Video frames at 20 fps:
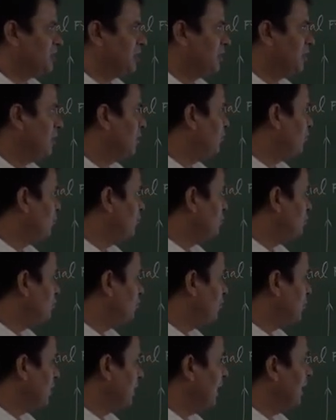force, what I
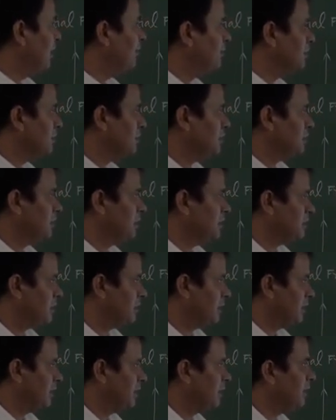have stated
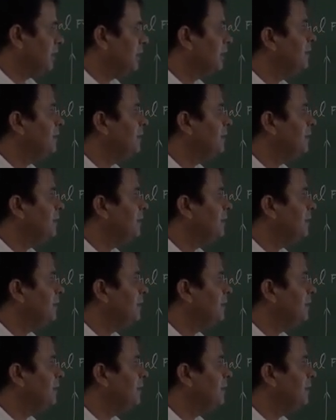here.